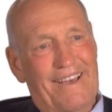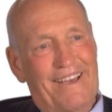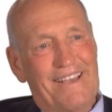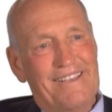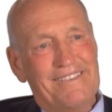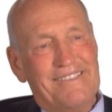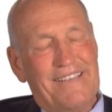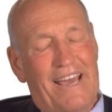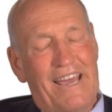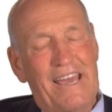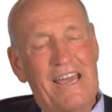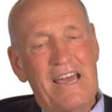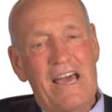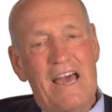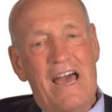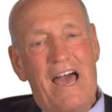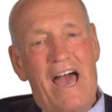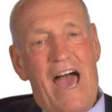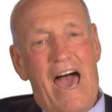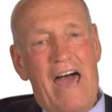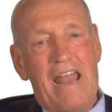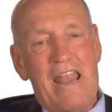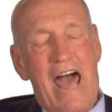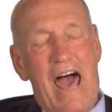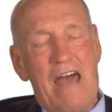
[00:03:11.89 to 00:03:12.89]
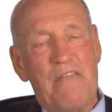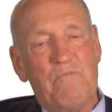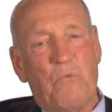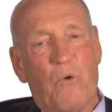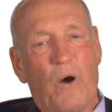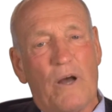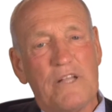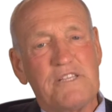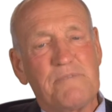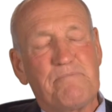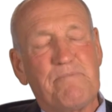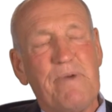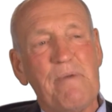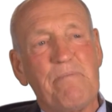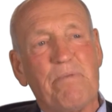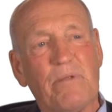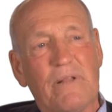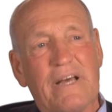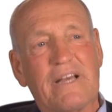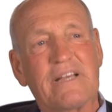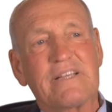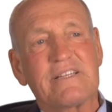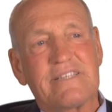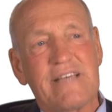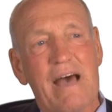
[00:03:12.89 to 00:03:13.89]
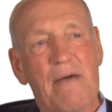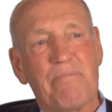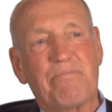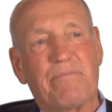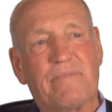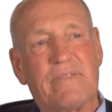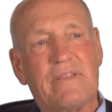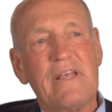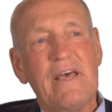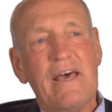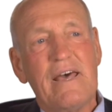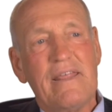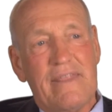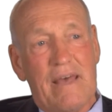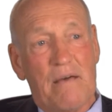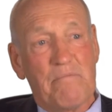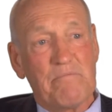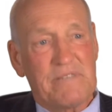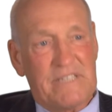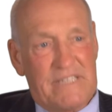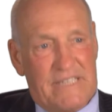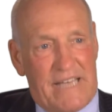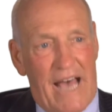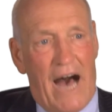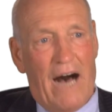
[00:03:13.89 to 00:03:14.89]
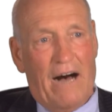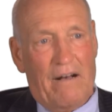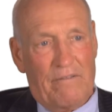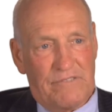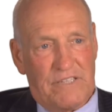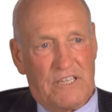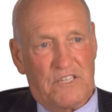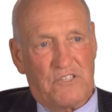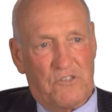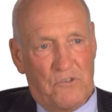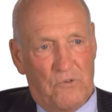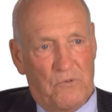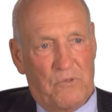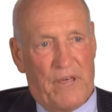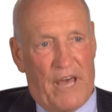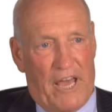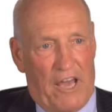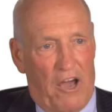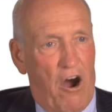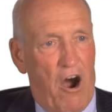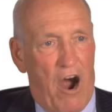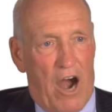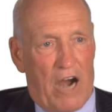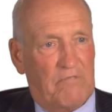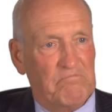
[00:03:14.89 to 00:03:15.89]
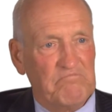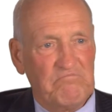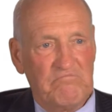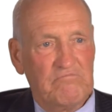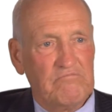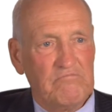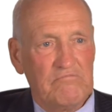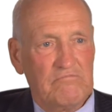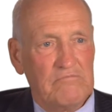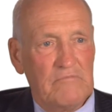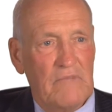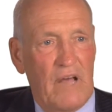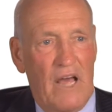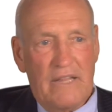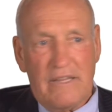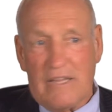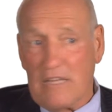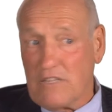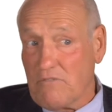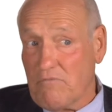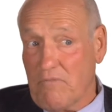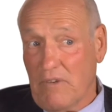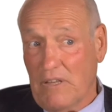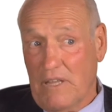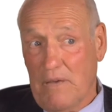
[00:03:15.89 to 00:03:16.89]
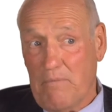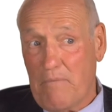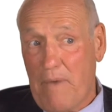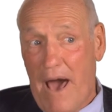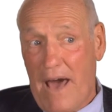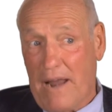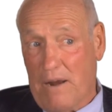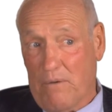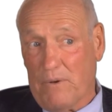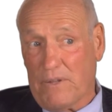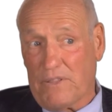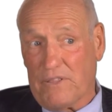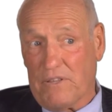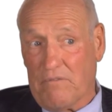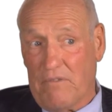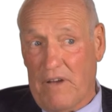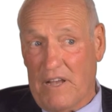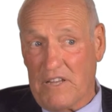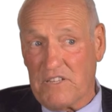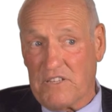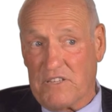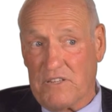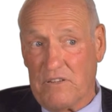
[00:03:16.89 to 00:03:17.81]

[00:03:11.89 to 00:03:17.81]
See, and once people accept themselves as who they are, it doesn't really matter what the rest